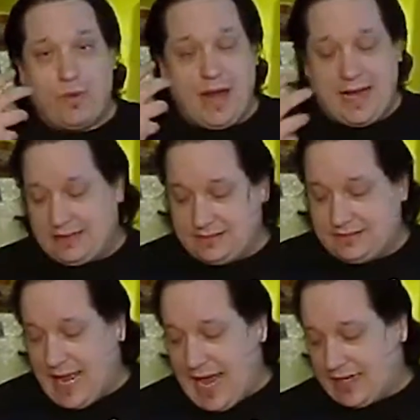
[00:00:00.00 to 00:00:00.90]

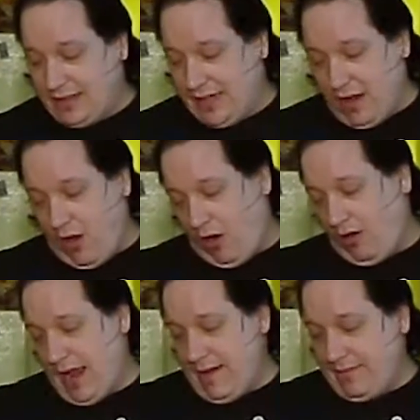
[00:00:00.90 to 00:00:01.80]
exactly
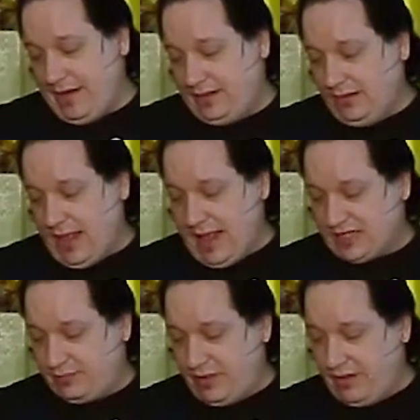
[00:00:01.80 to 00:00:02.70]
every
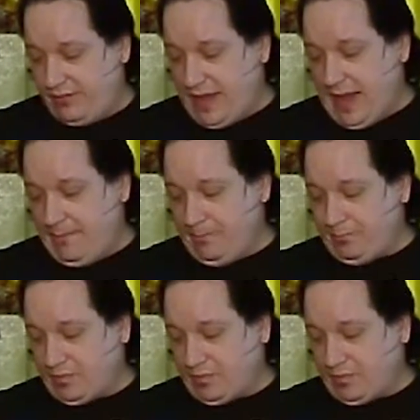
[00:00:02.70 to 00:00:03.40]
last bit of that